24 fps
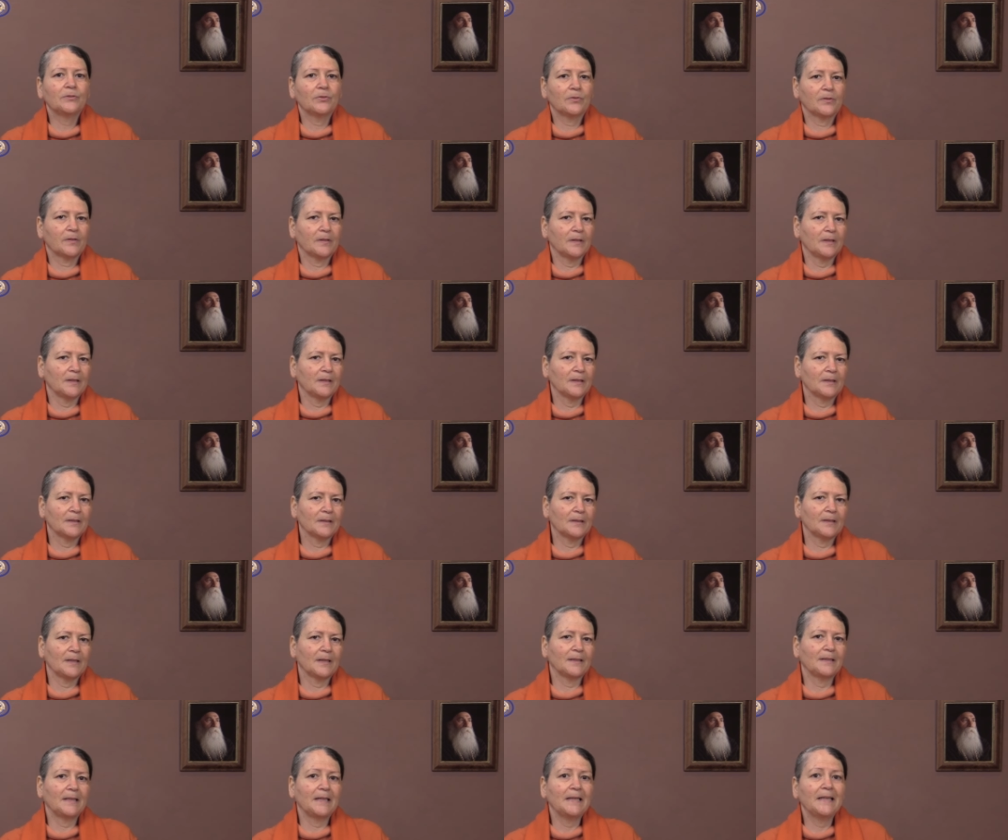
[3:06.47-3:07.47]
to think
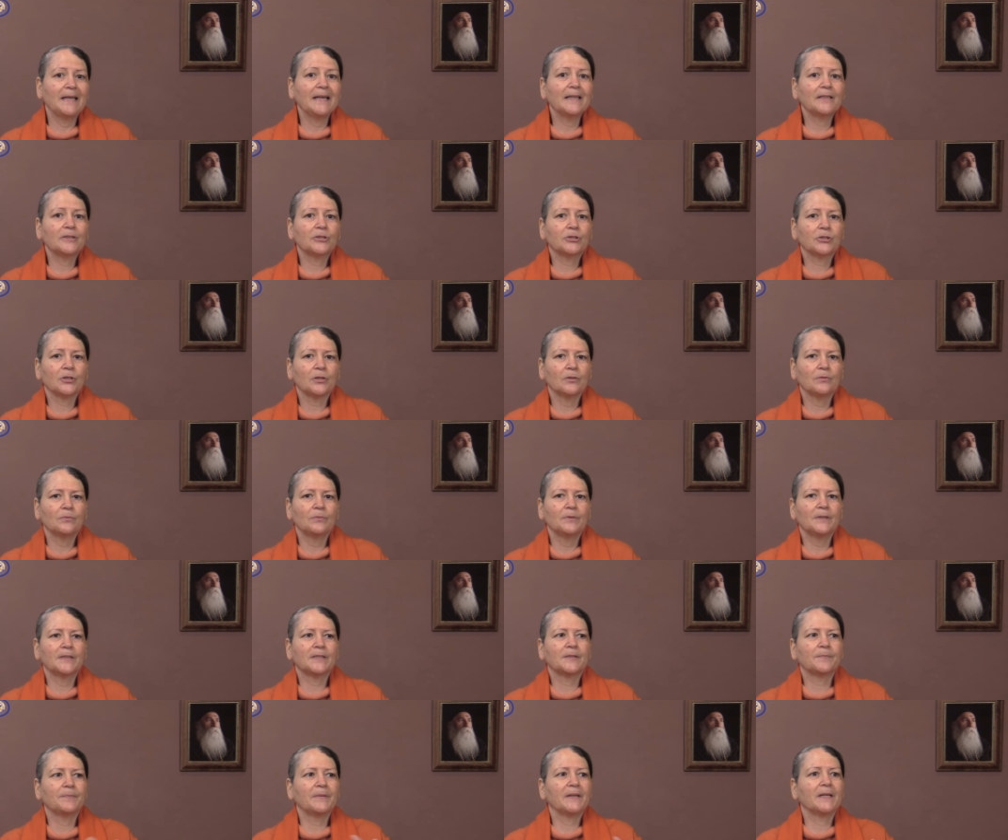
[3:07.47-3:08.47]
that the lecture
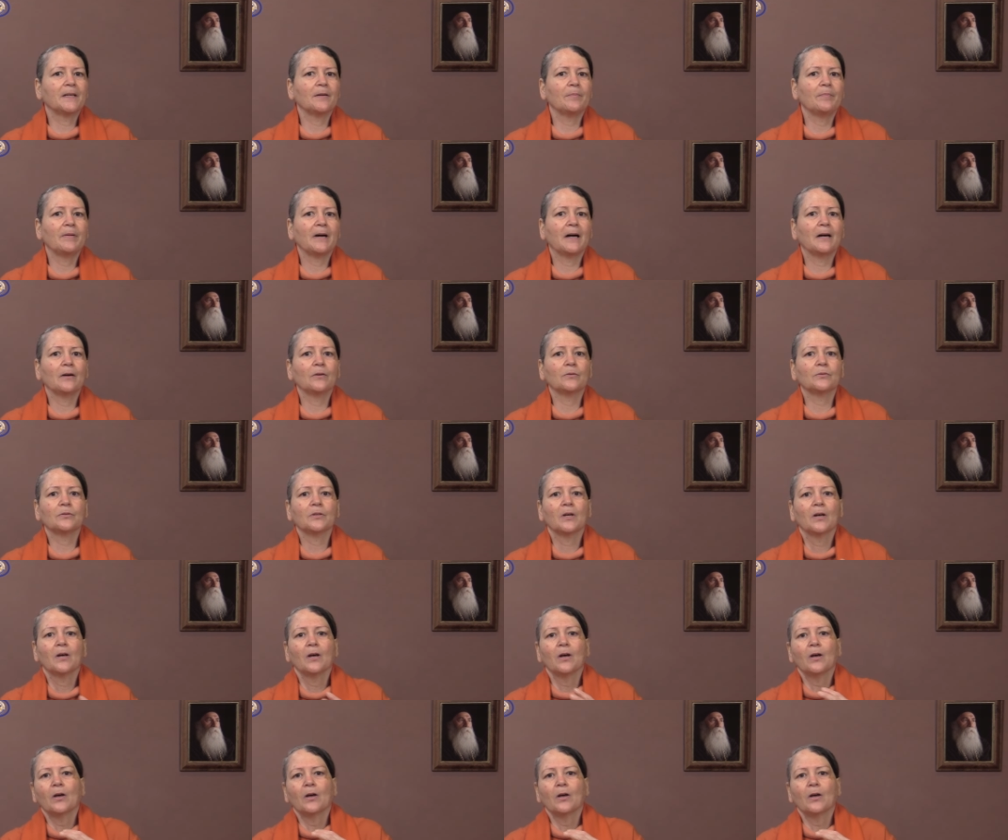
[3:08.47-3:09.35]
will speak about